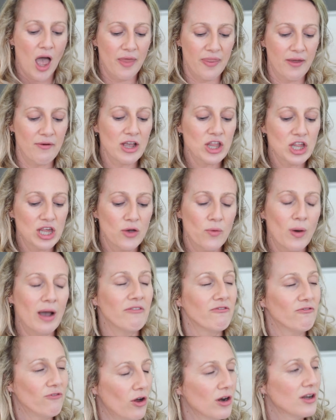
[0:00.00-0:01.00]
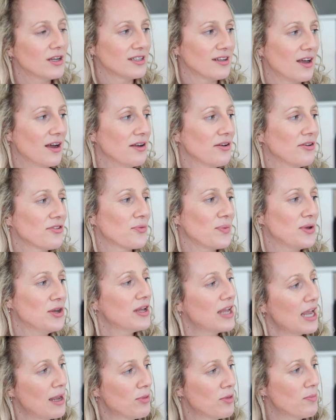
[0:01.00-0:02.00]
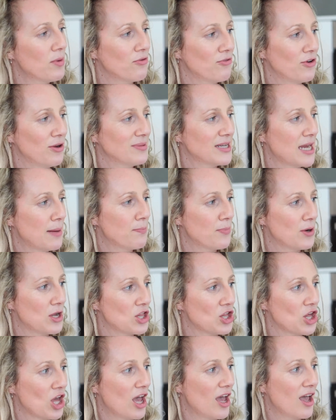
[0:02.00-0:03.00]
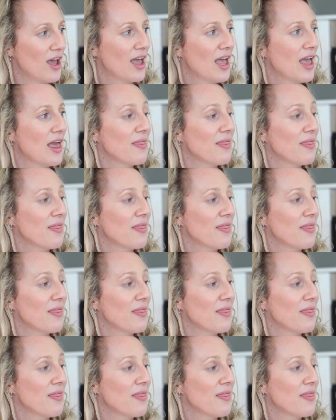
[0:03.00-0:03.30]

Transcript: They're actually quite volatile, so when you keep them at room temperature,